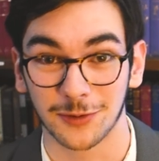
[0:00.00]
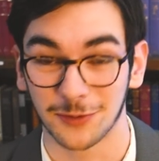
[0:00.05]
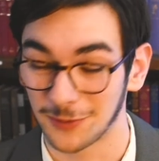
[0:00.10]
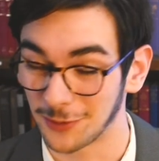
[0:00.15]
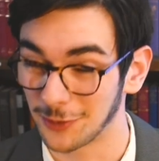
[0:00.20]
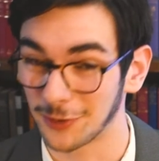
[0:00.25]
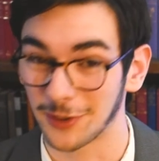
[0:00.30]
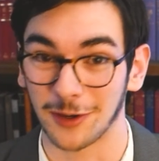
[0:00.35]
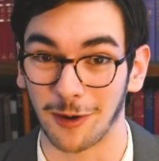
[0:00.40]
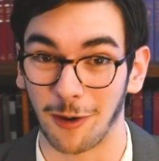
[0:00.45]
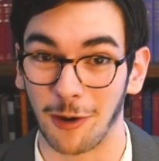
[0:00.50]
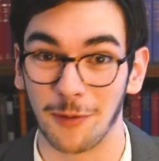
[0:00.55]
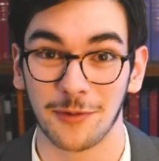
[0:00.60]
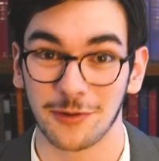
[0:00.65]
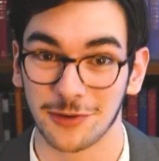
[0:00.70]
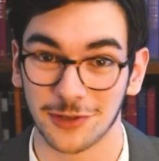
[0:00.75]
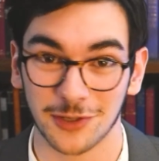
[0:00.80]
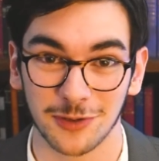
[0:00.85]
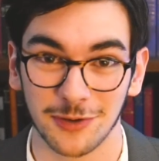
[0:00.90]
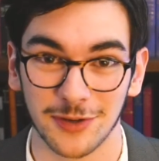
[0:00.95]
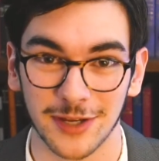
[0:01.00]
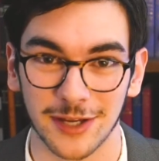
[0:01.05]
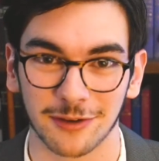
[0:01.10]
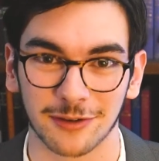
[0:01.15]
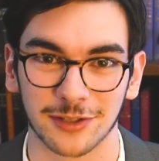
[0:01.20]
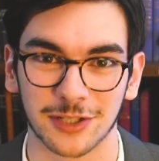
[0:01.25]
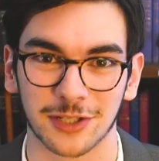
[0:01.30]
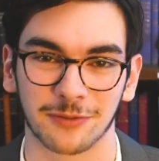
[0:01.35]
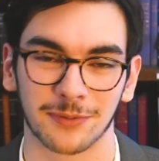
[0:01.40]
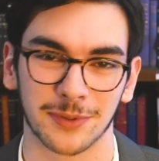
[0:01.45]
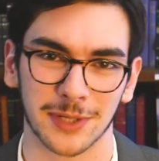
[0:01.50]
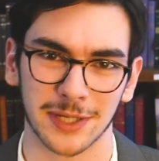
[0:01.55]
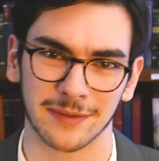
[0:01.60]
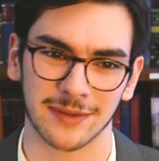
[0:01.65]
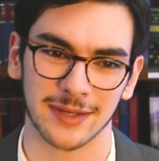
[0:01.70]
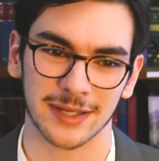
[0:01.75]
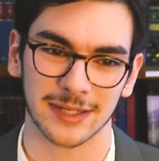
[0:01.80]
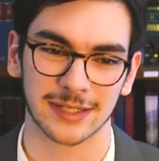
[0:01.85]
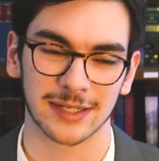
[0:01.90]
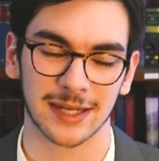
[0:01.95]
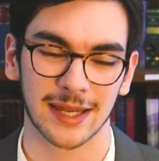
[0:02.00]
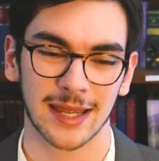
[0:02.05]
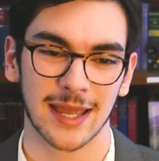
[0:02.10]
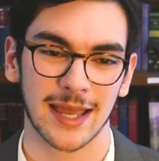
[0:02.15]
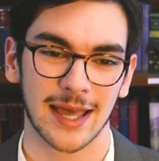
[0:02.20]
took almost 2 years to read this.